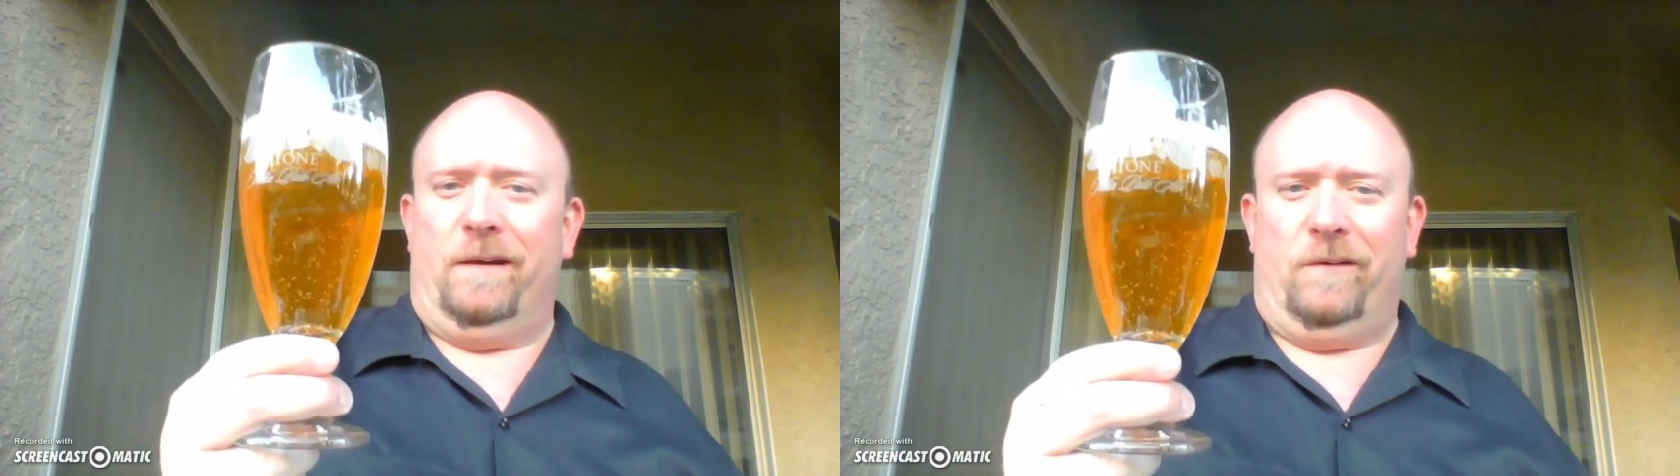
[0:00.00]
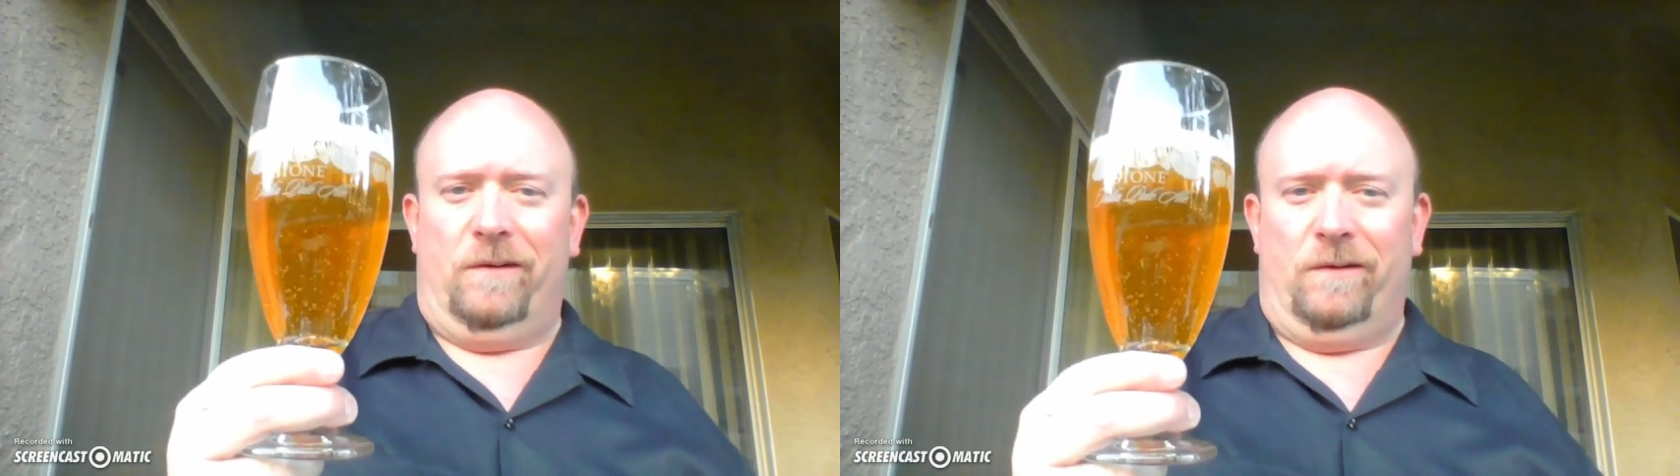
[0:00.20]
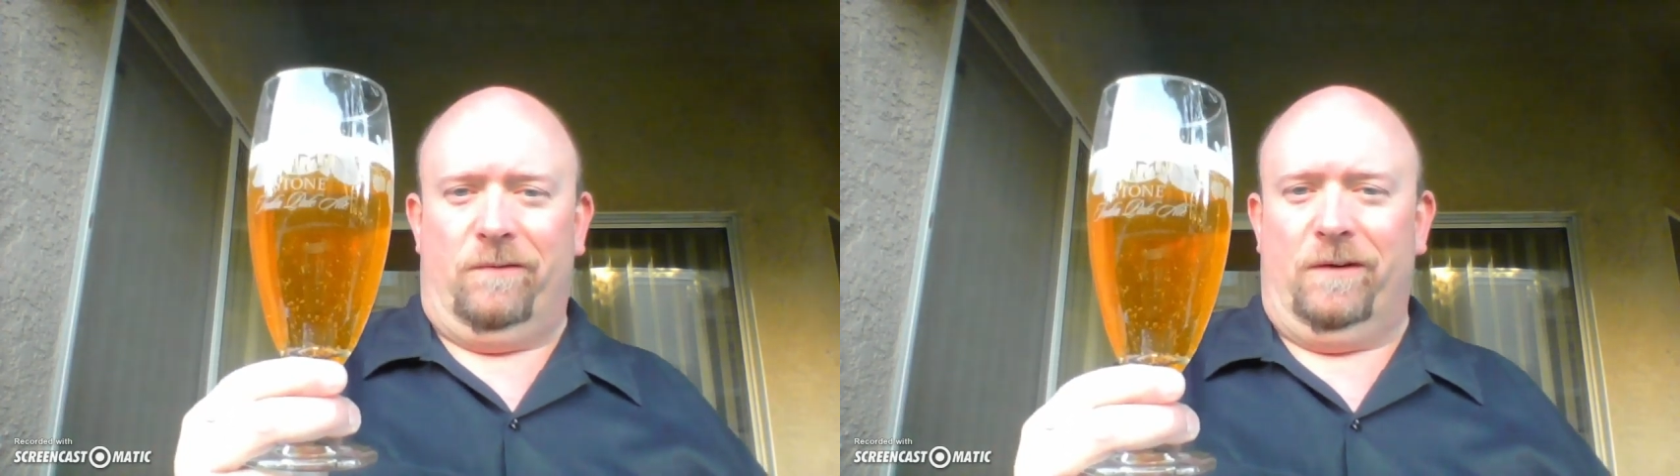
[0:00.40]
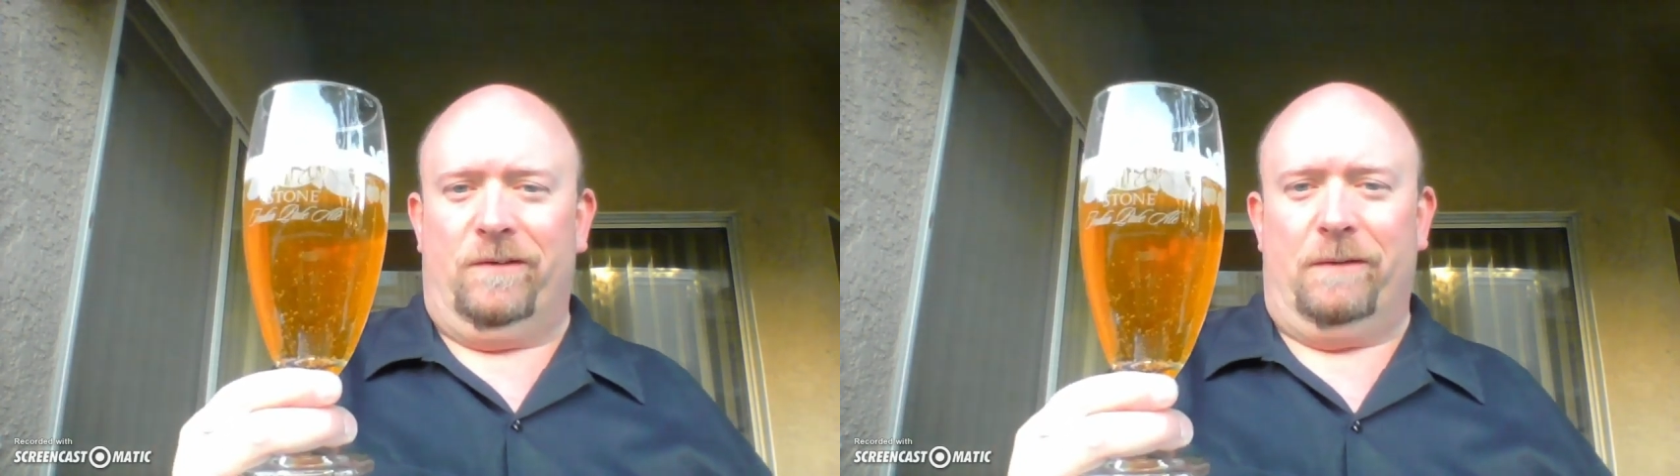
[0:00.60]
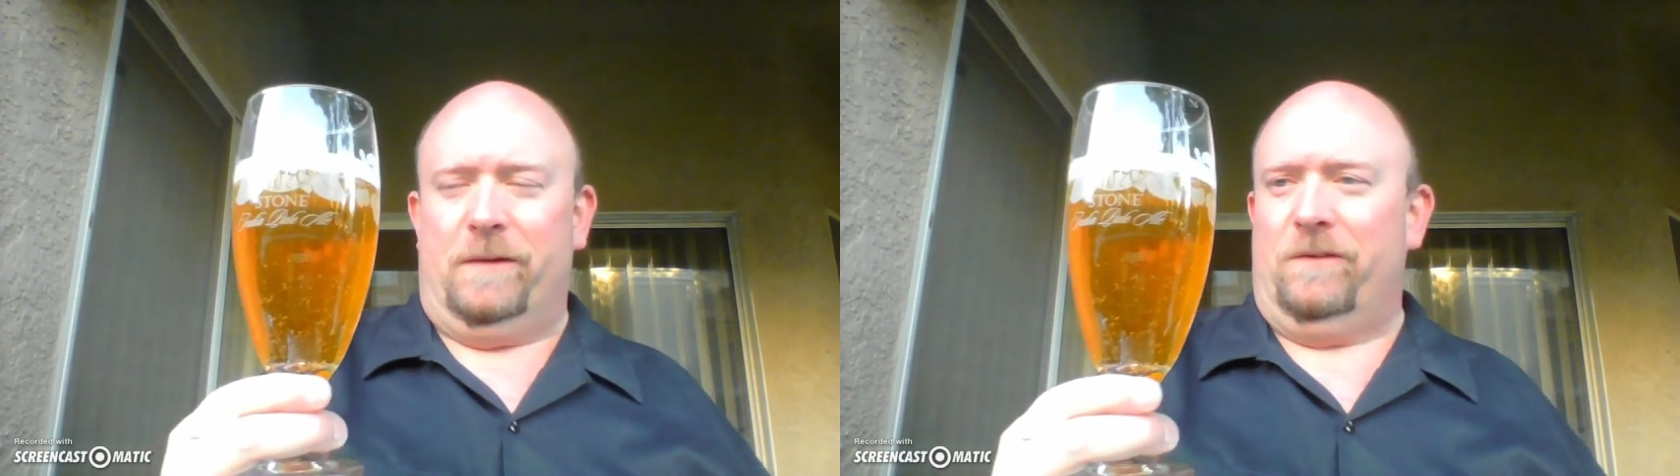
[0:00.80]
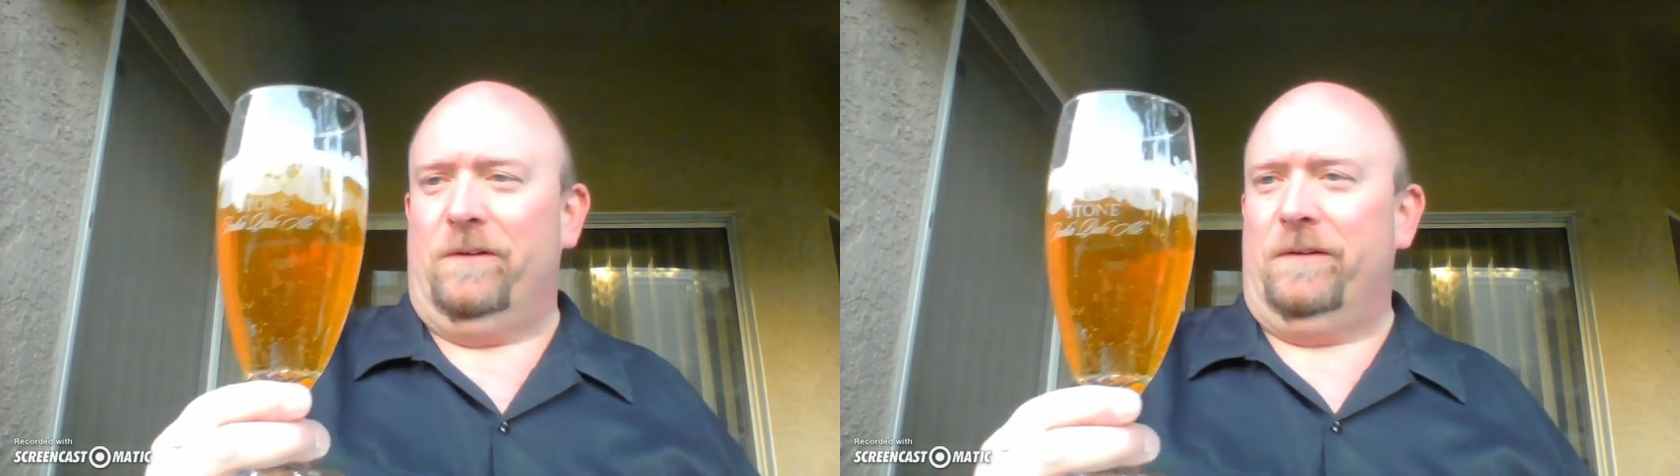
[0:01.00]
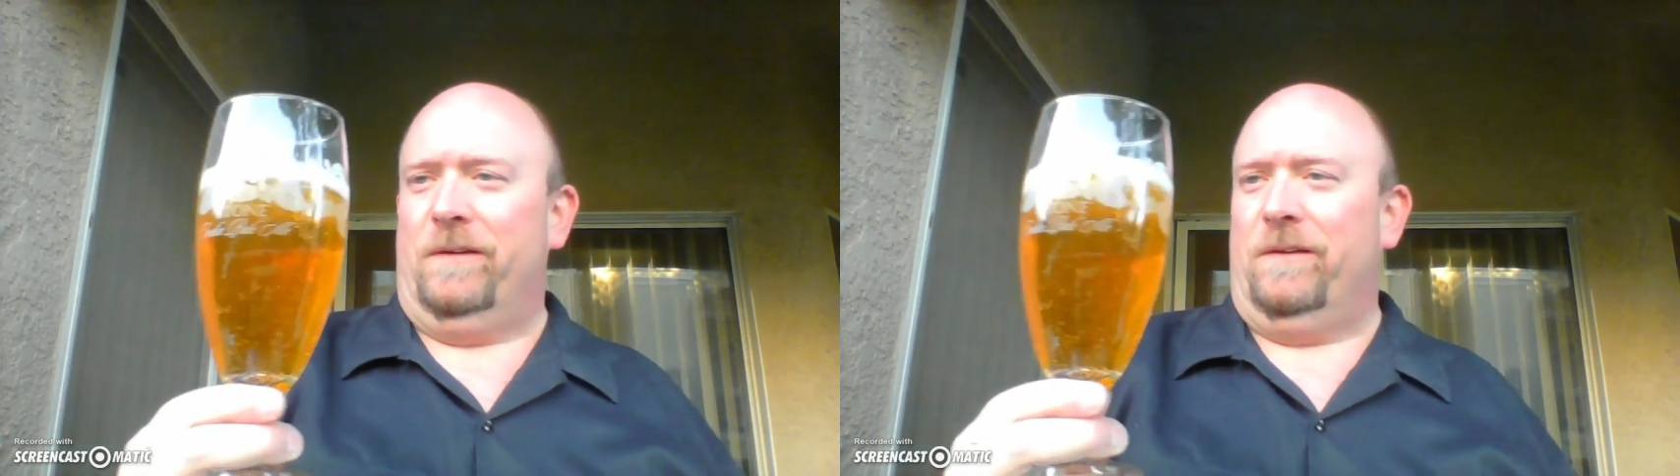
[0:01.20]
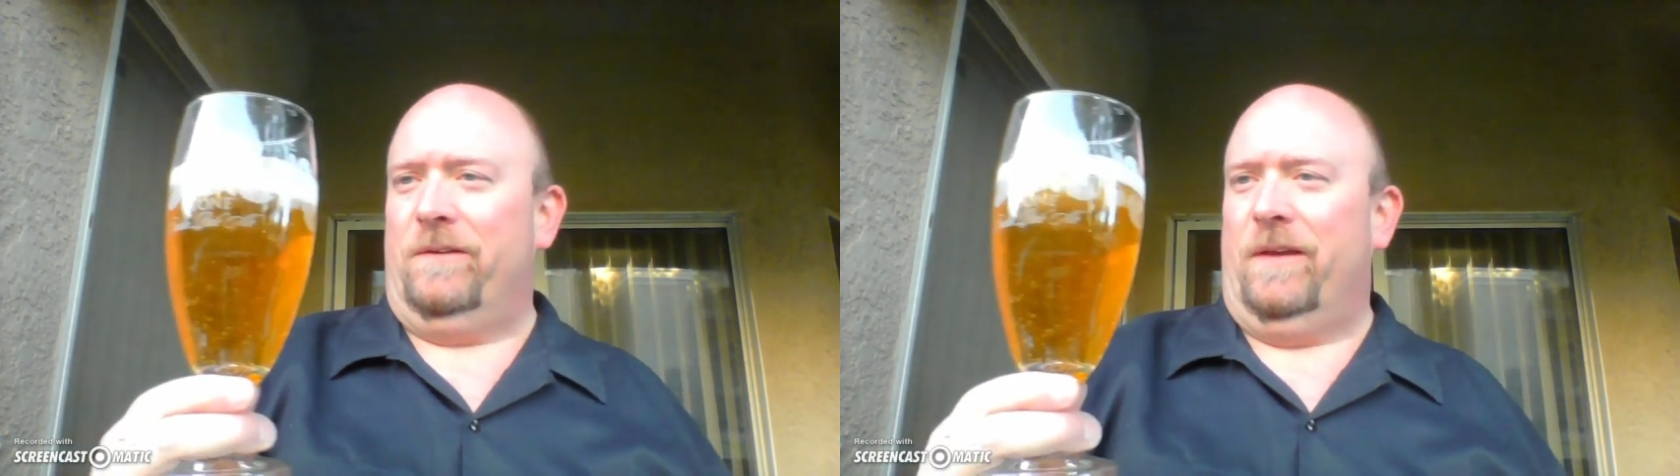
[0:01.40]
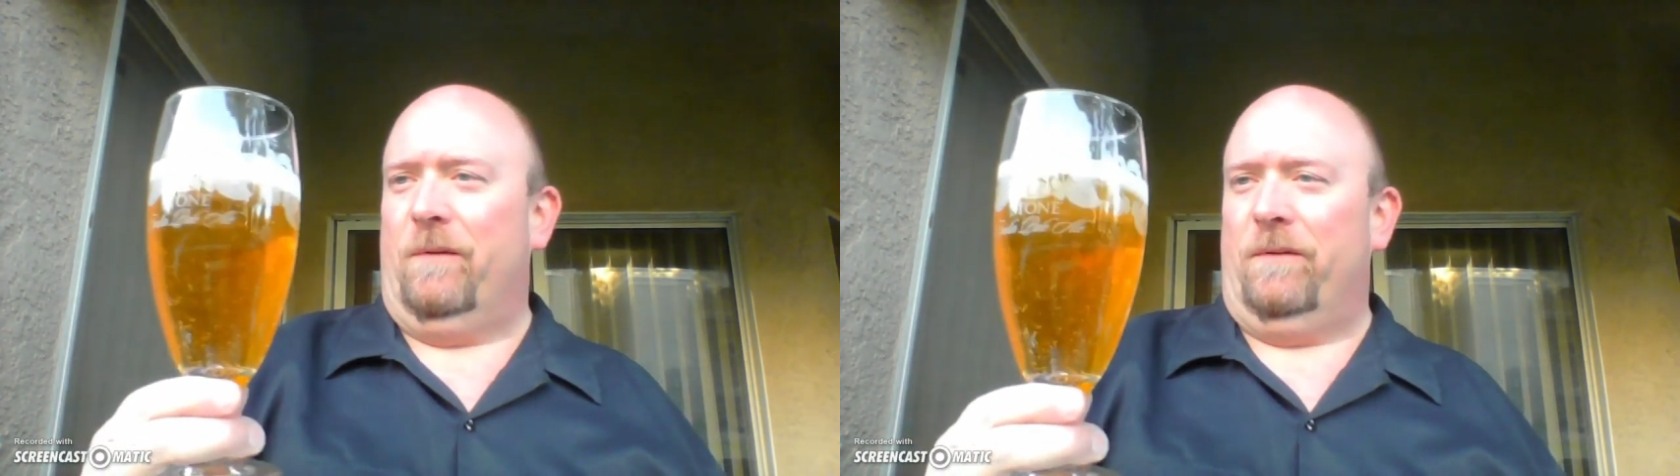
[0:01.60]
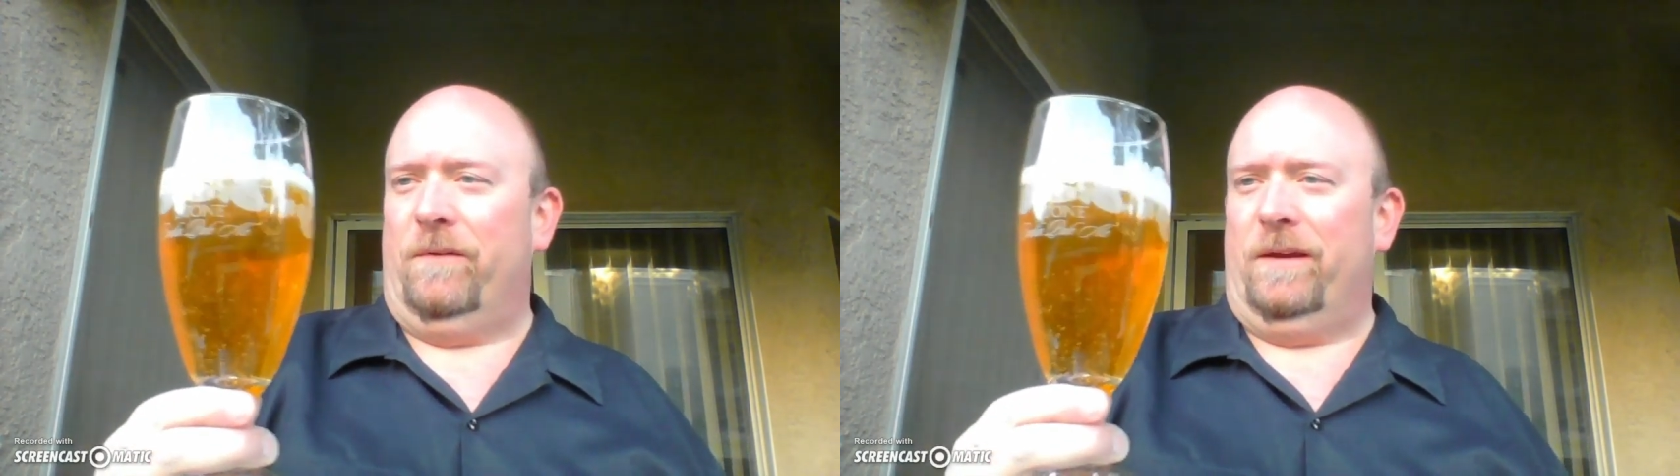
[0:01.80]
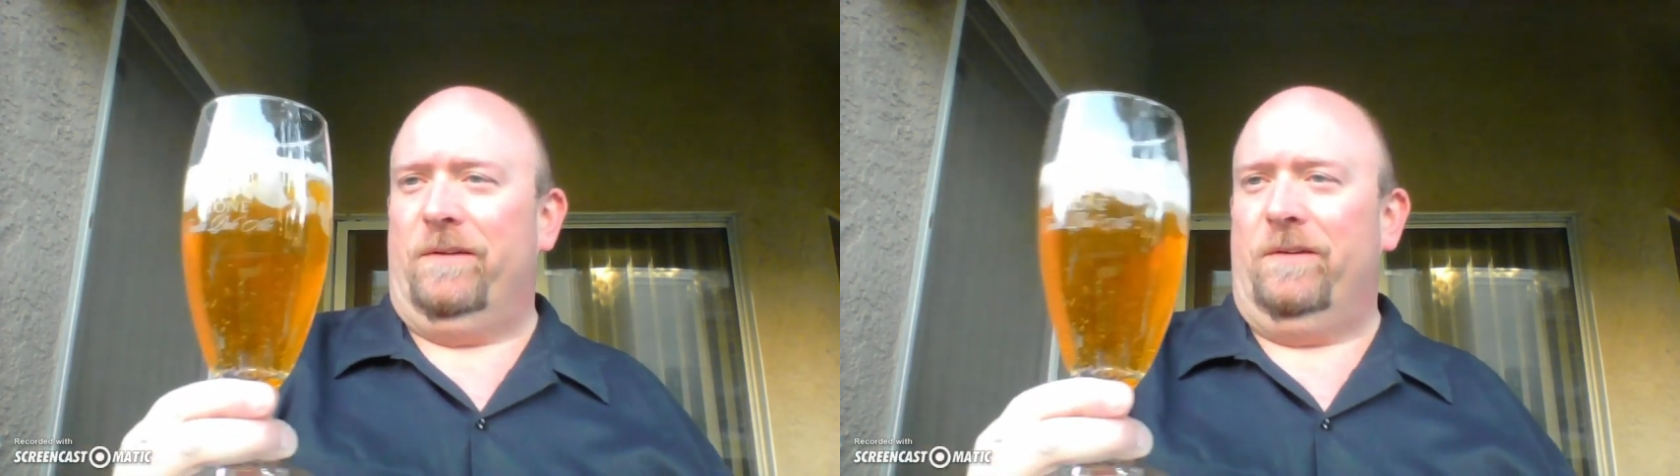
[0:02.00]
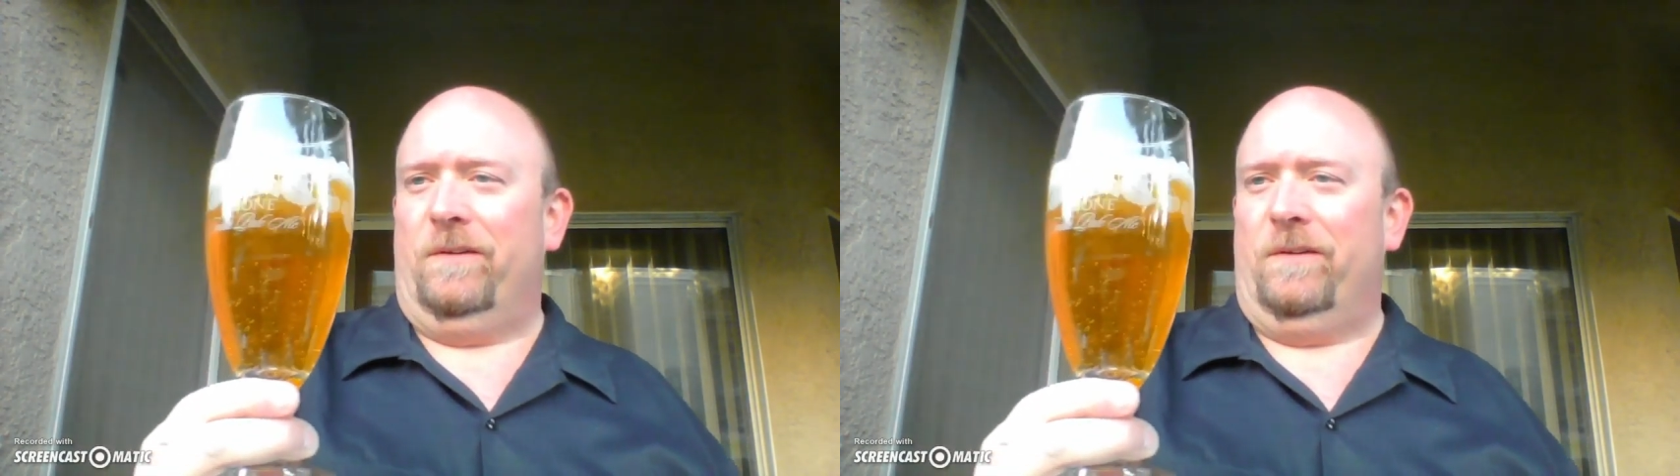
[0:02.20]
As far as I'm concerned, the sour phase,